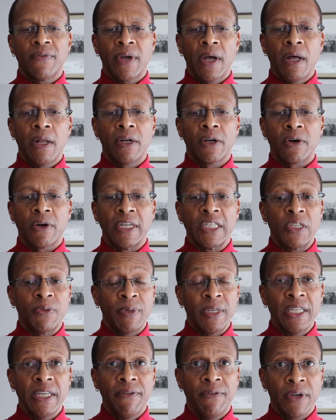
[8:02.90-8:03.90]
of color, and
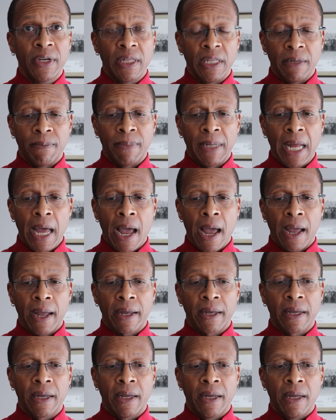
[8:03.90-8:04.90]
specifically
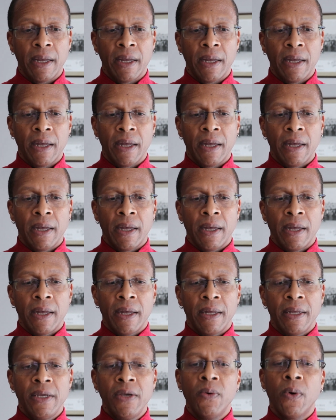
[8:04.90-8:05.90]
black,
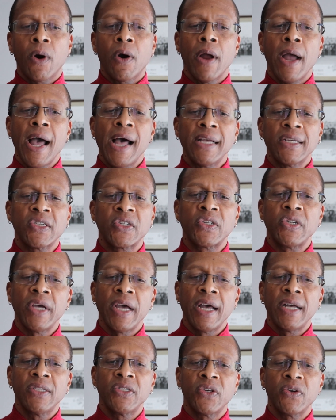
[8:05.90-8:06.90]
you are asked
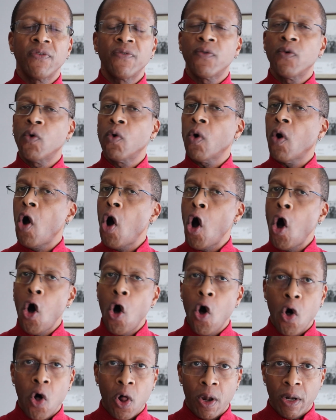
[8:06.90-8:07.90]
to answer for
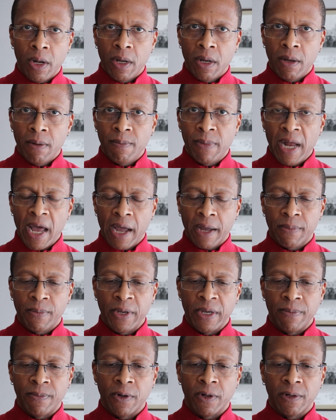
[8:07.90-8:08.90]
all black
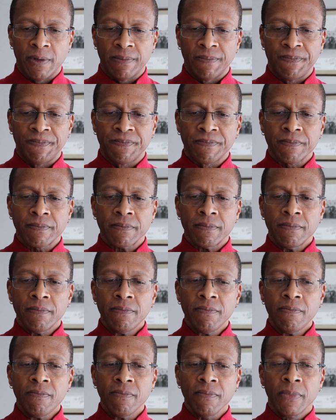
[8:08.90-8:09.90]
people
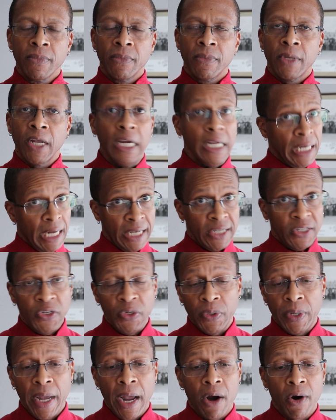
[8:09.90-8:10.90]
unless
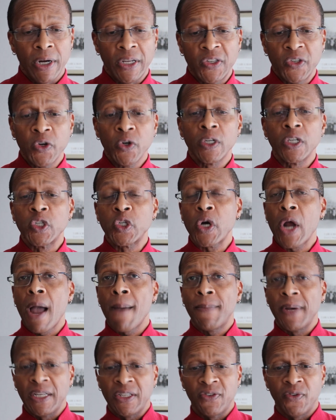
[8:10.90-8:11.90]
you carry certain
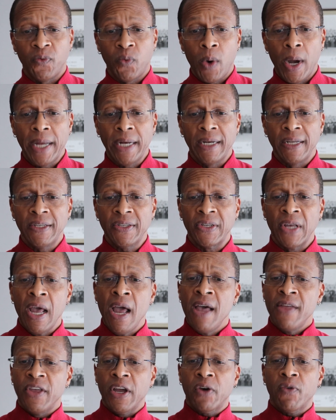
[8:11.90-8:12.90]
trappings of whiteness
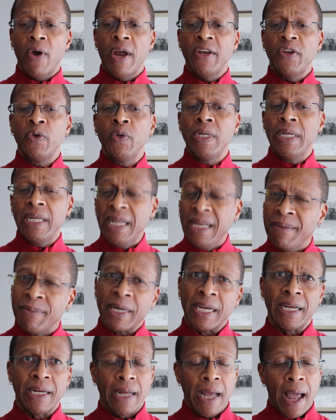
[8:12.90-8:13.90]
that grant you
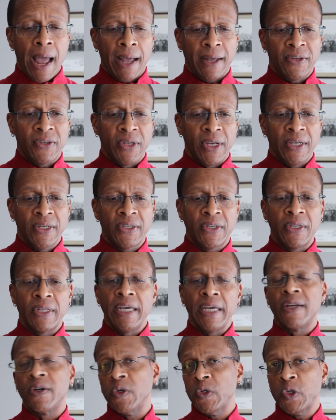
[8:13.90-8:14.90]
limited access to
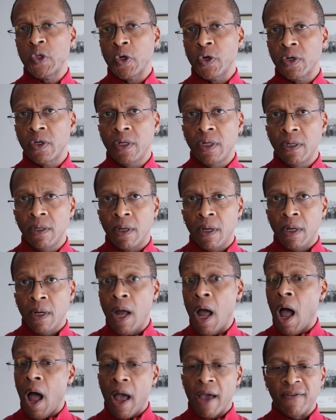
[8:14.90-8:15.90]
the inner circle,
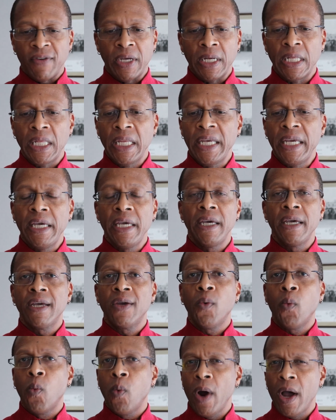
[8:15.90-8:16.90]
Ivy
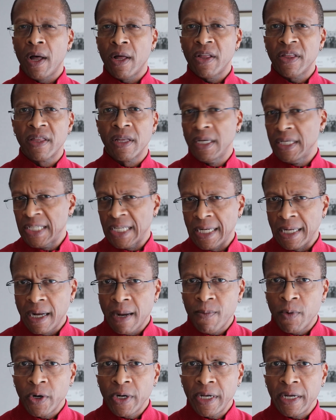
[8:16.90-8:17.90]
League, wealth,
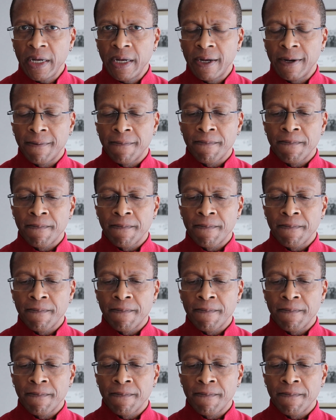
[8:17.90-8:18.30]
celebrity.